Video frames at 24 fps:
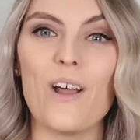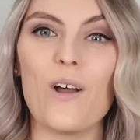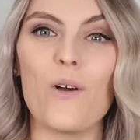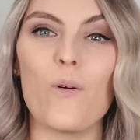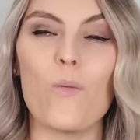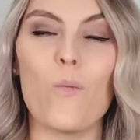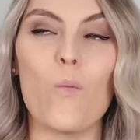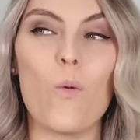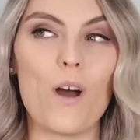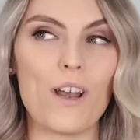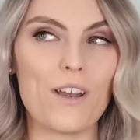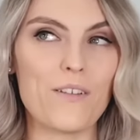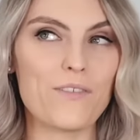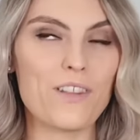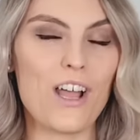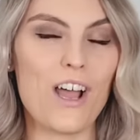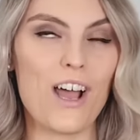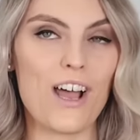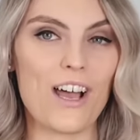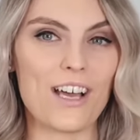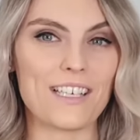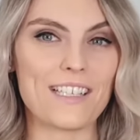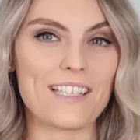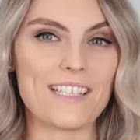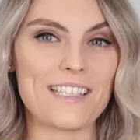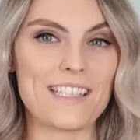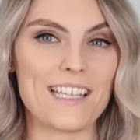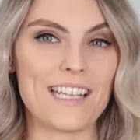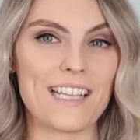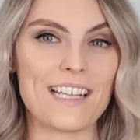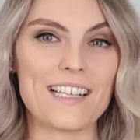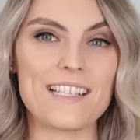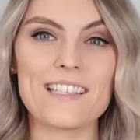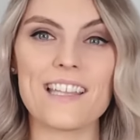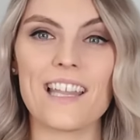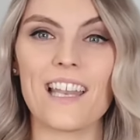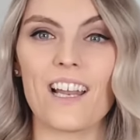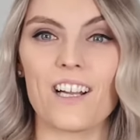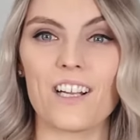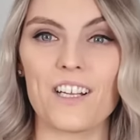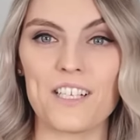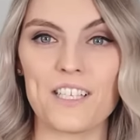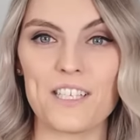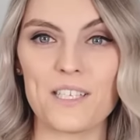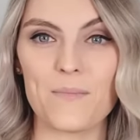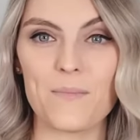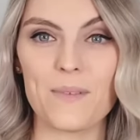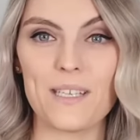One of the hardest things that our
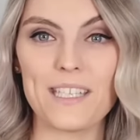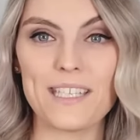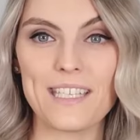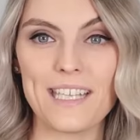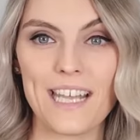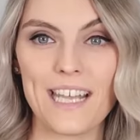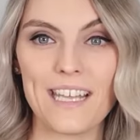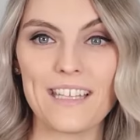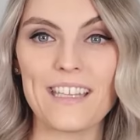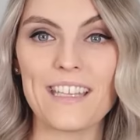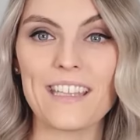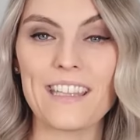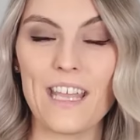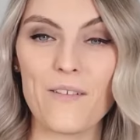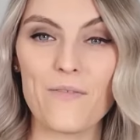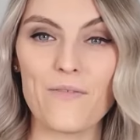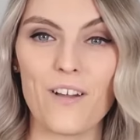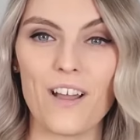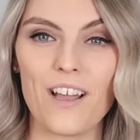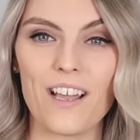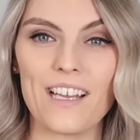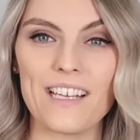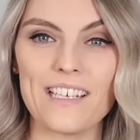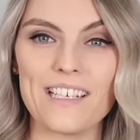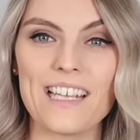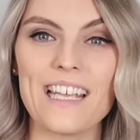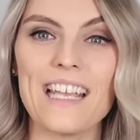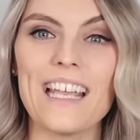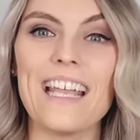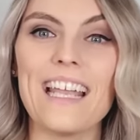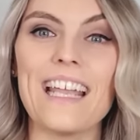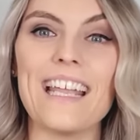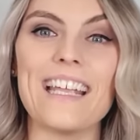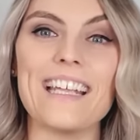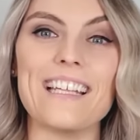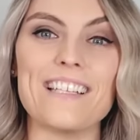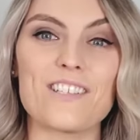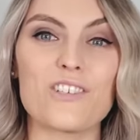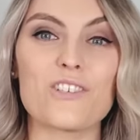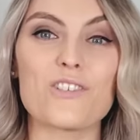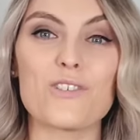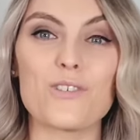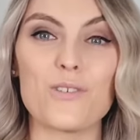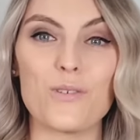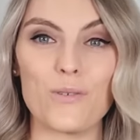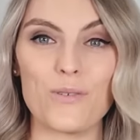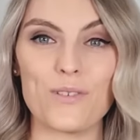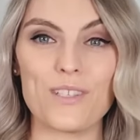customers say that they find is
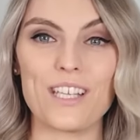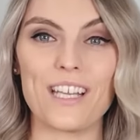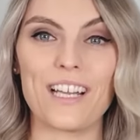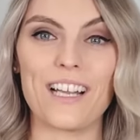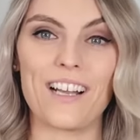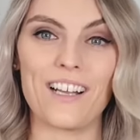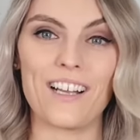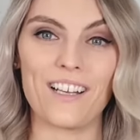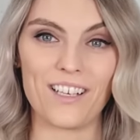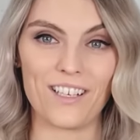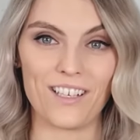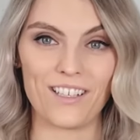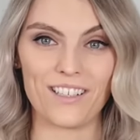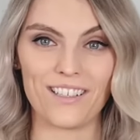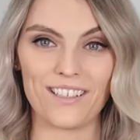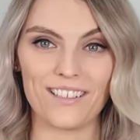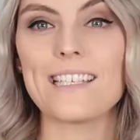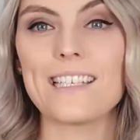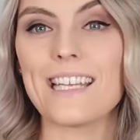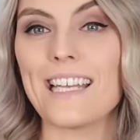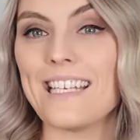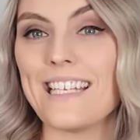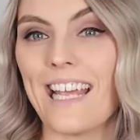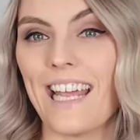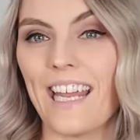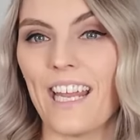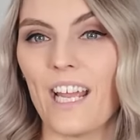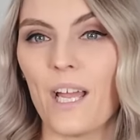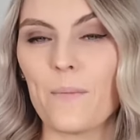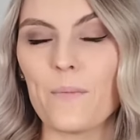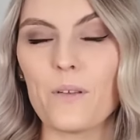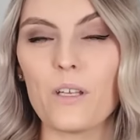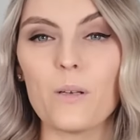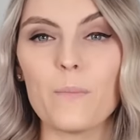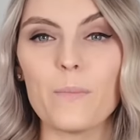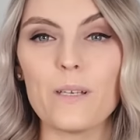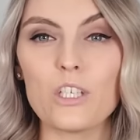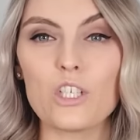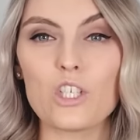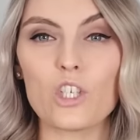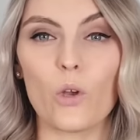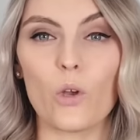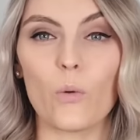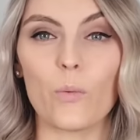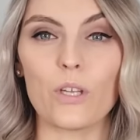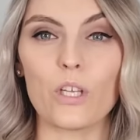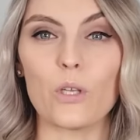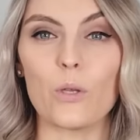choosing a color. Today, I'm going to be
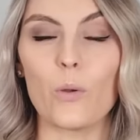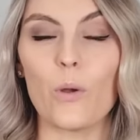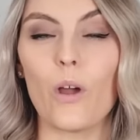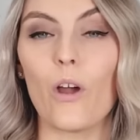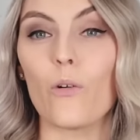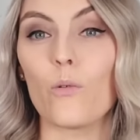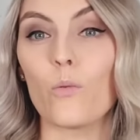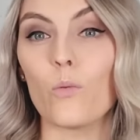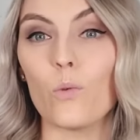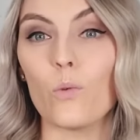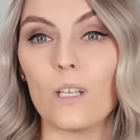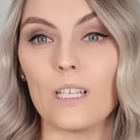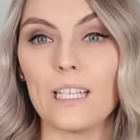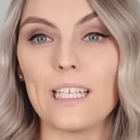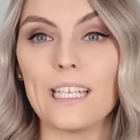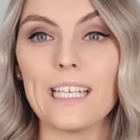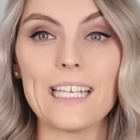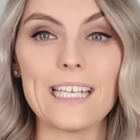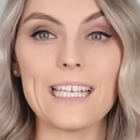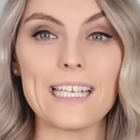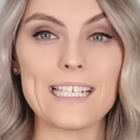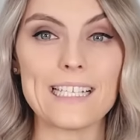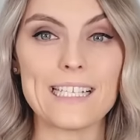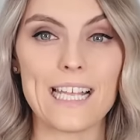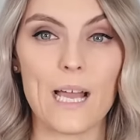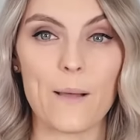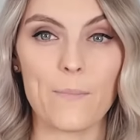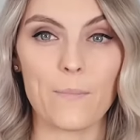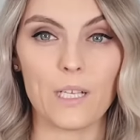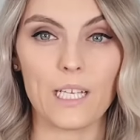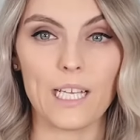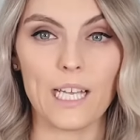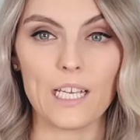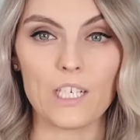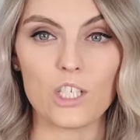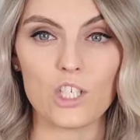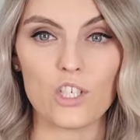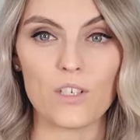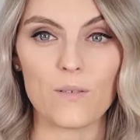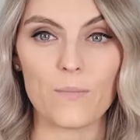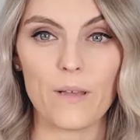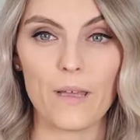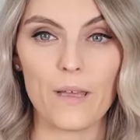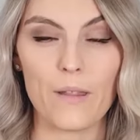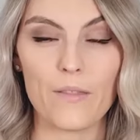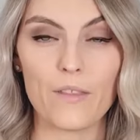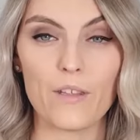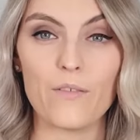showing you a really easy application
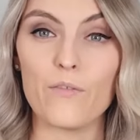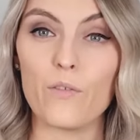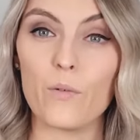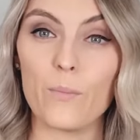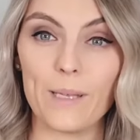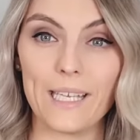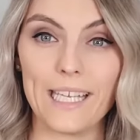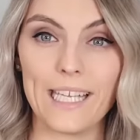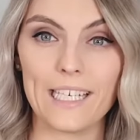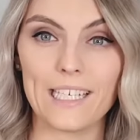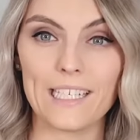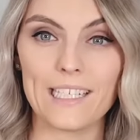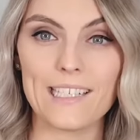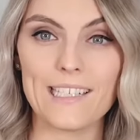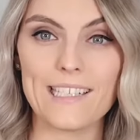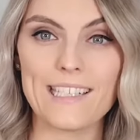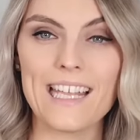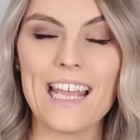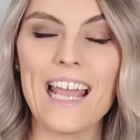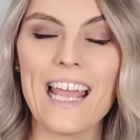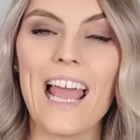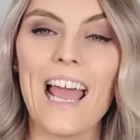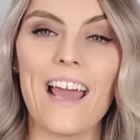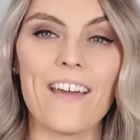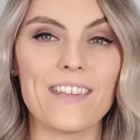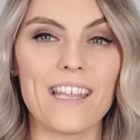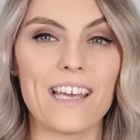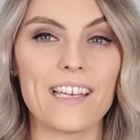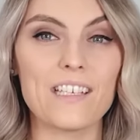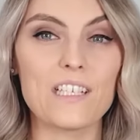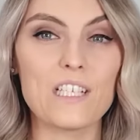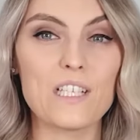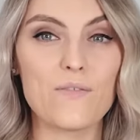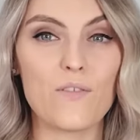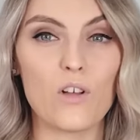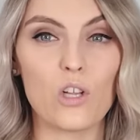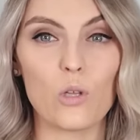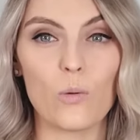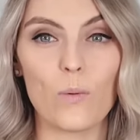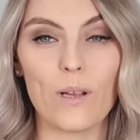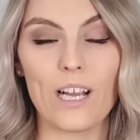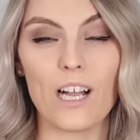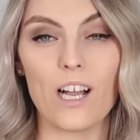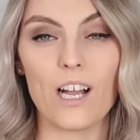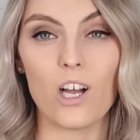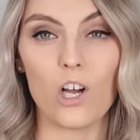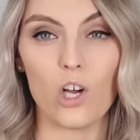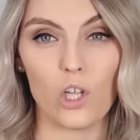method for beginners, and that is following
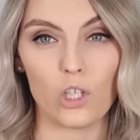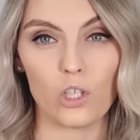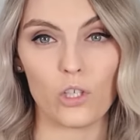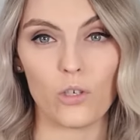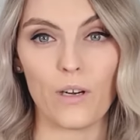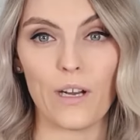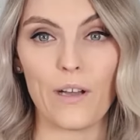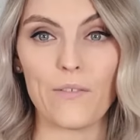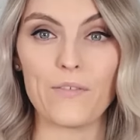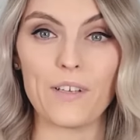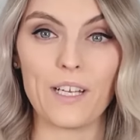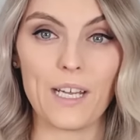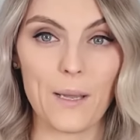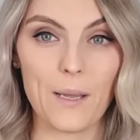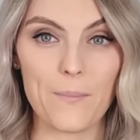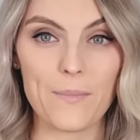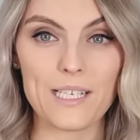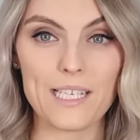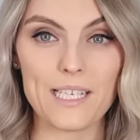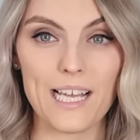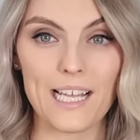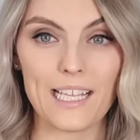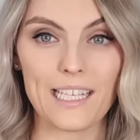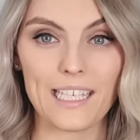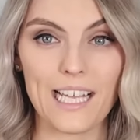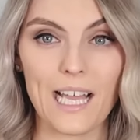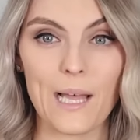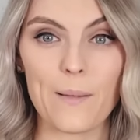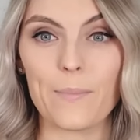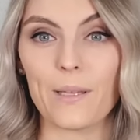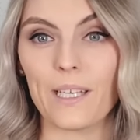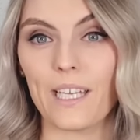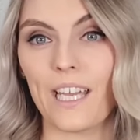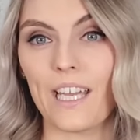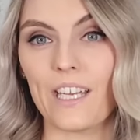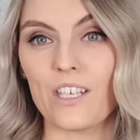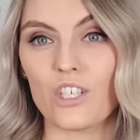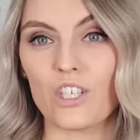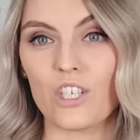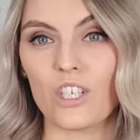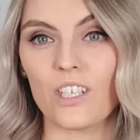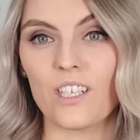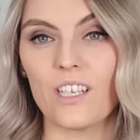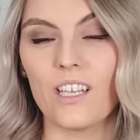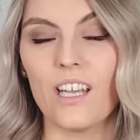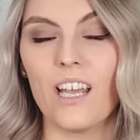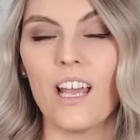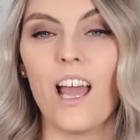our holographic and metallic application.